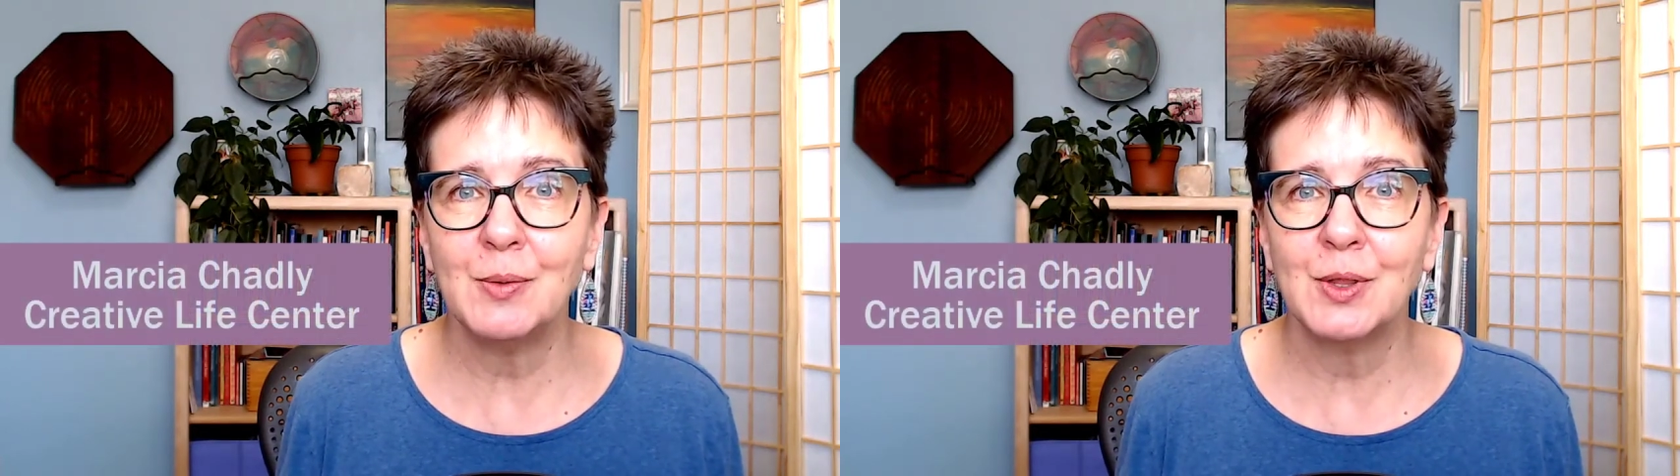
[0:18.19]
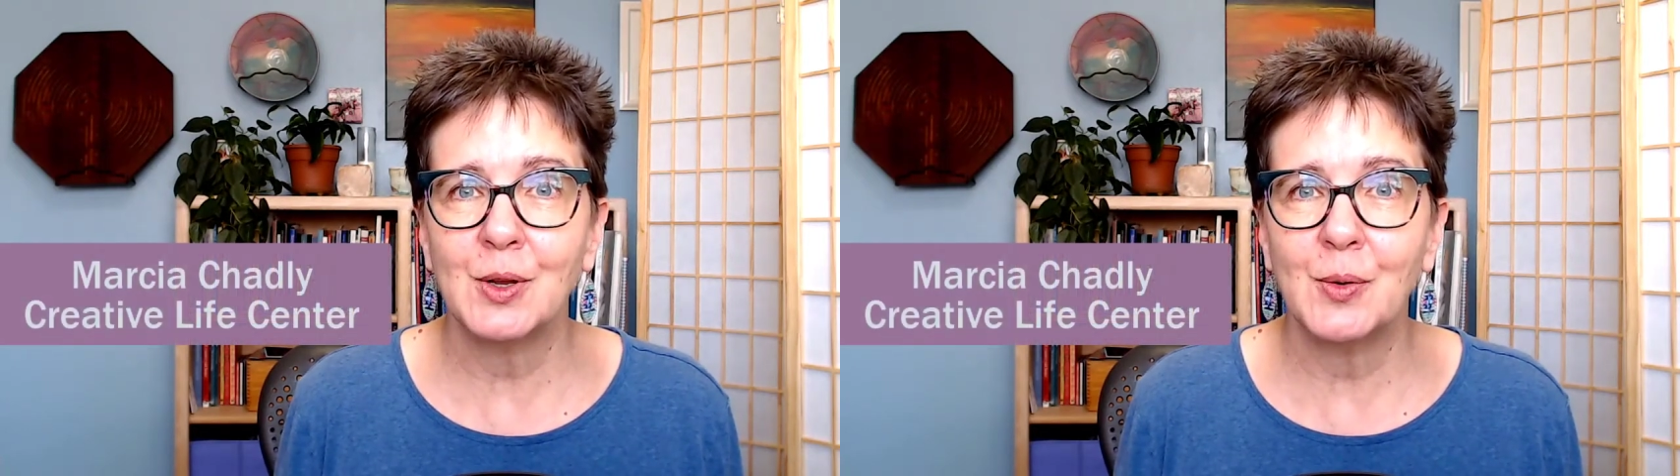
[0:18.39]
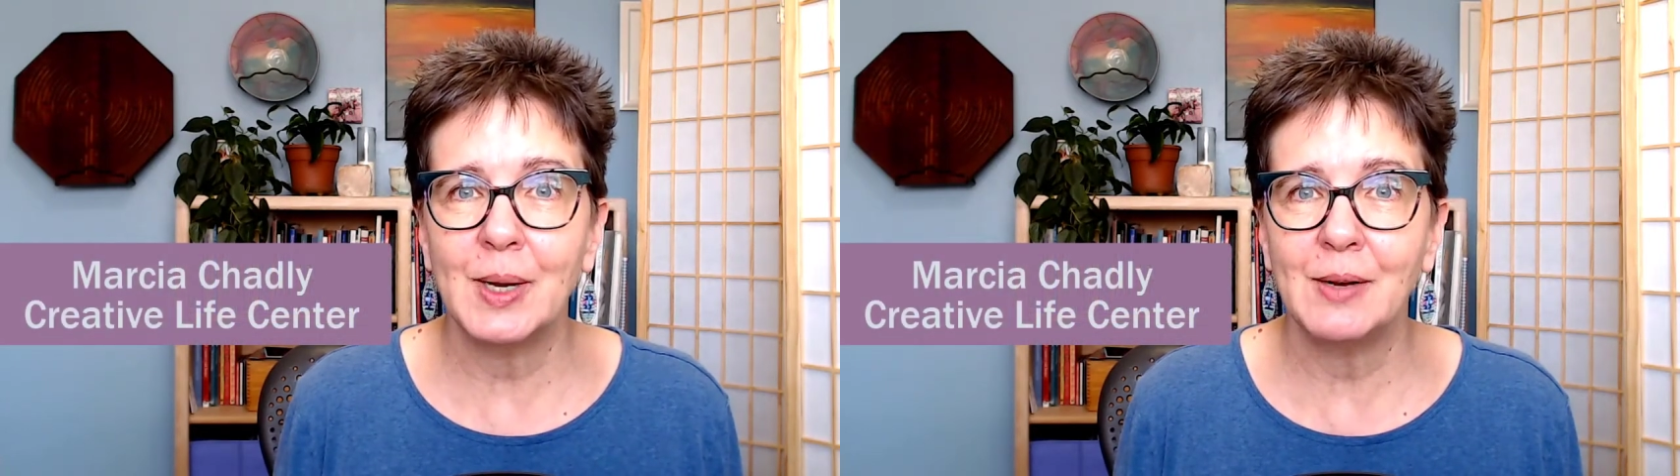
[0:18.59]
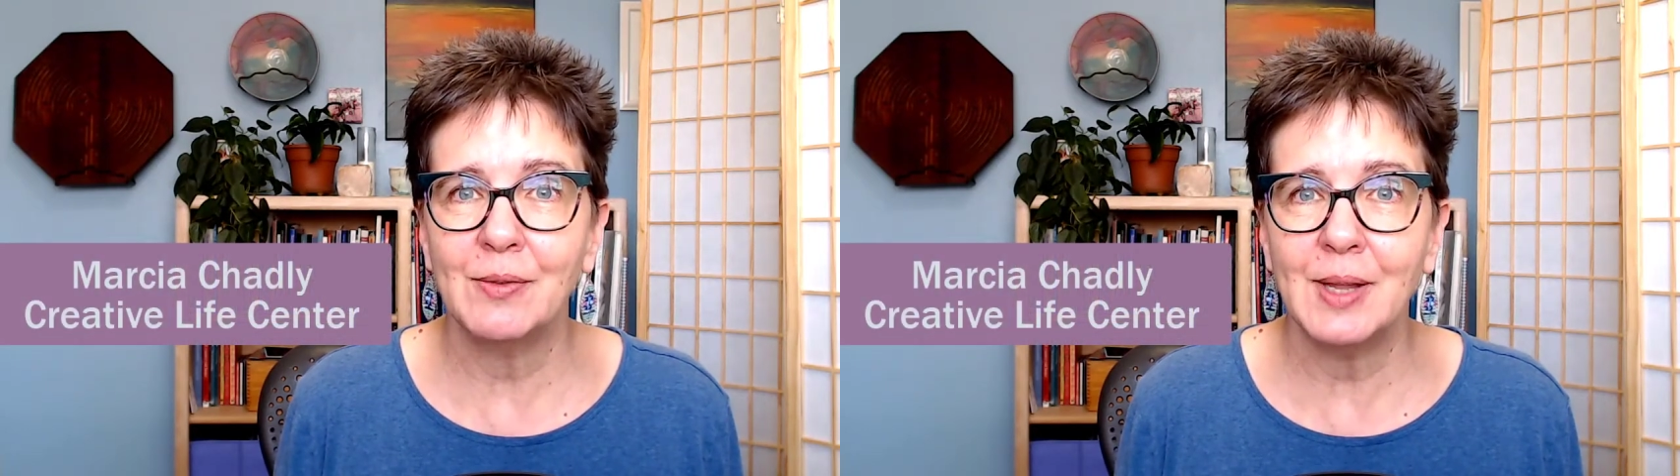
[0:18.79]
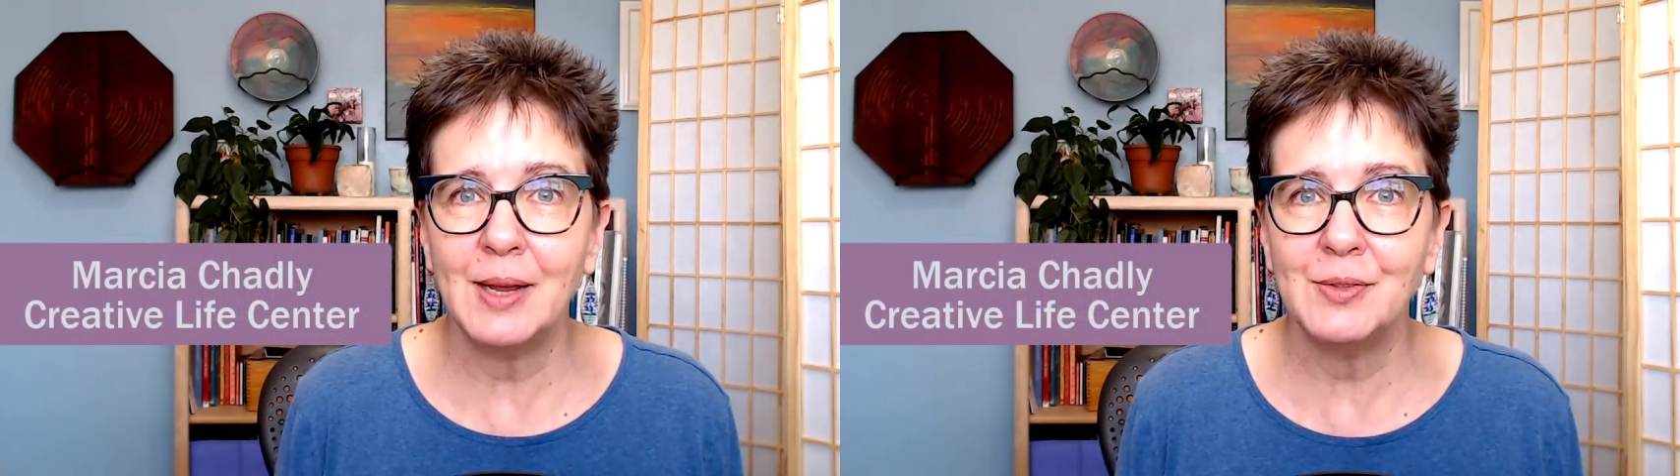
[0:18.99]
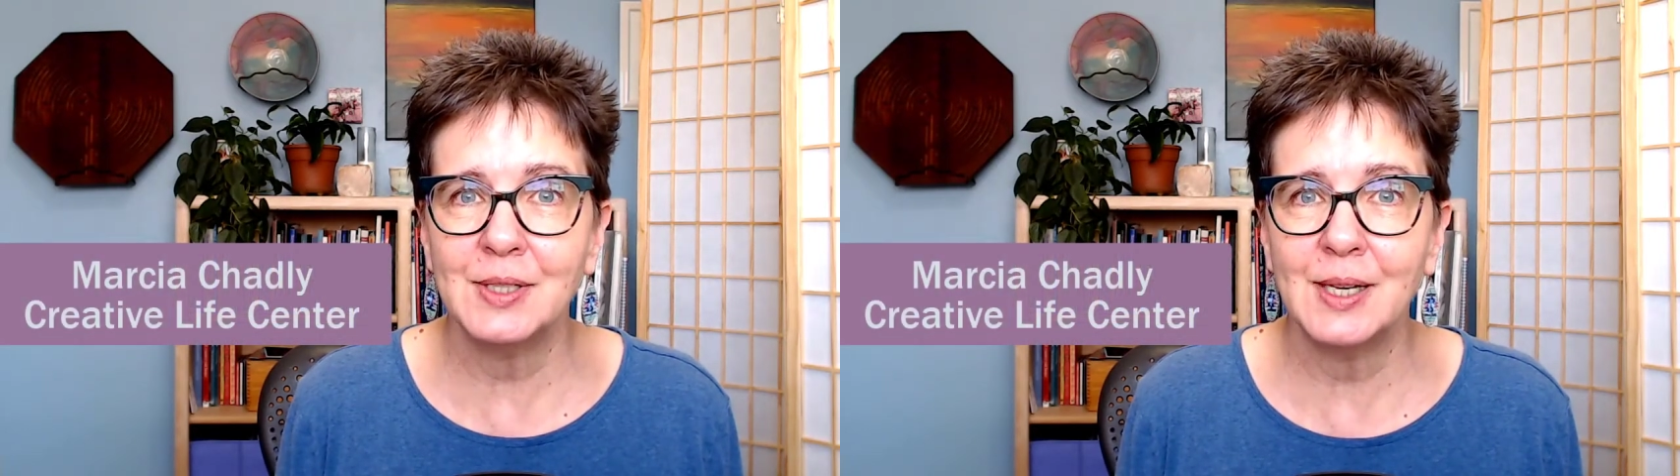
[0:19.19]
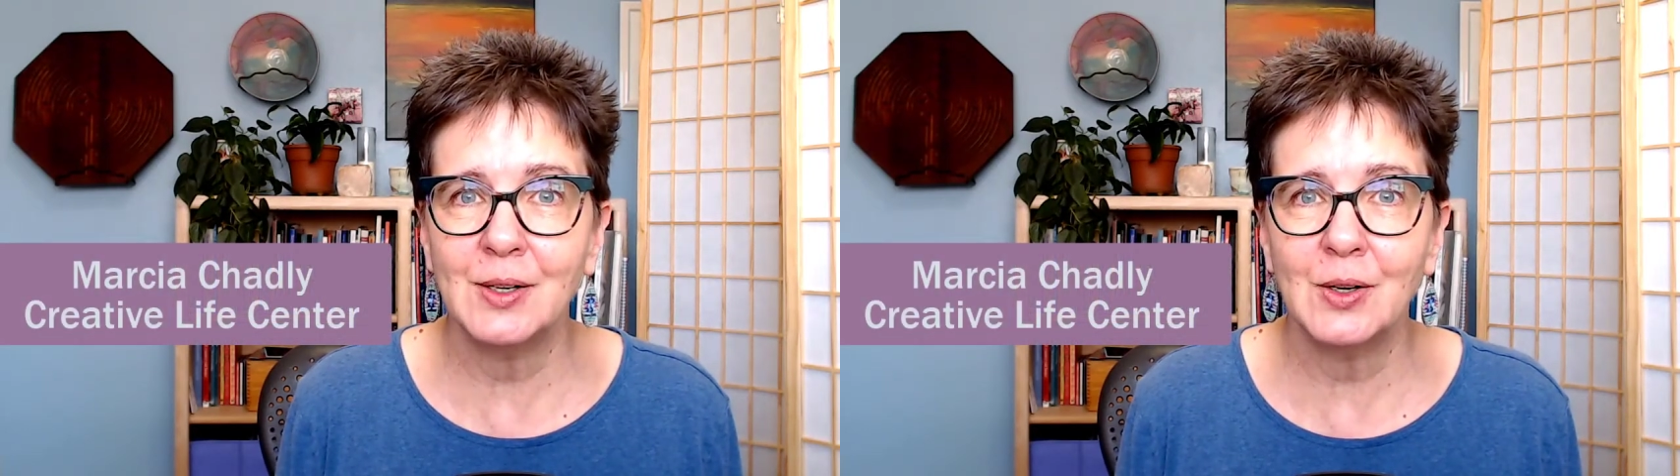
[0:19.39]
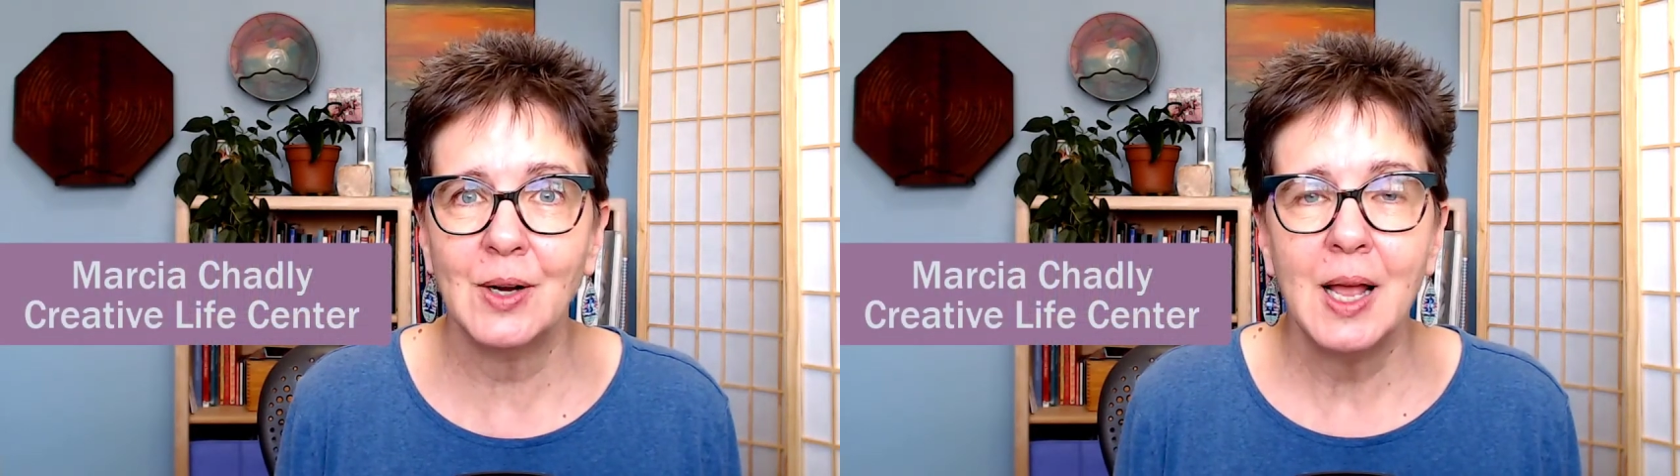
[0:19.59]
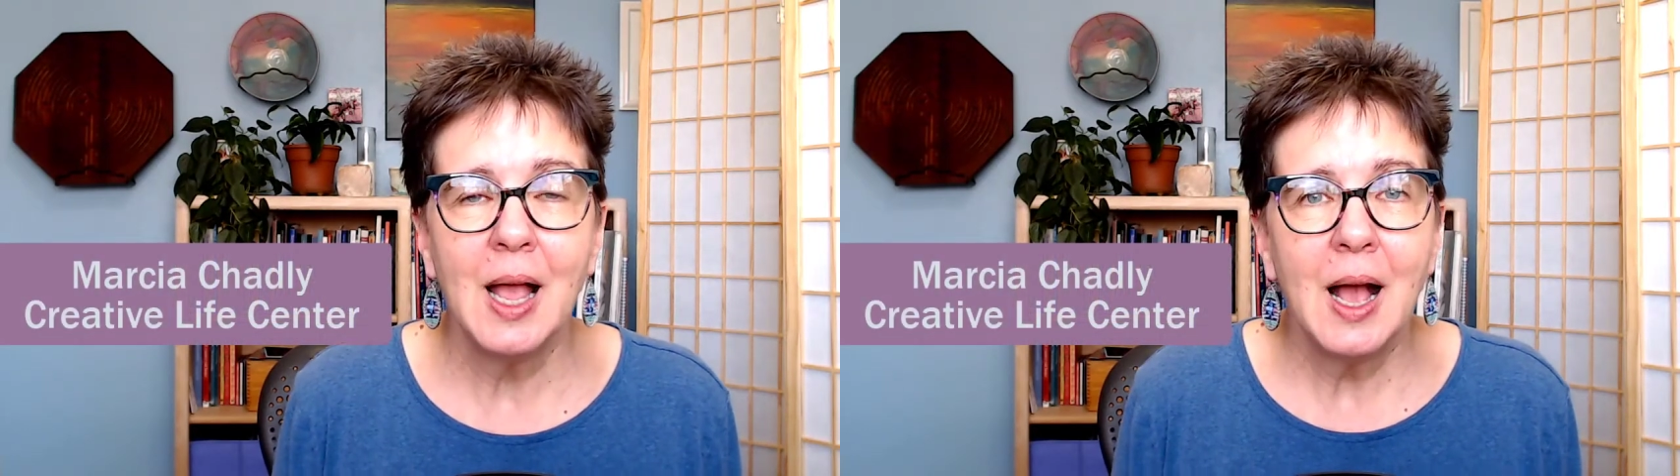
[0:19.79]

with the Creative Life Center.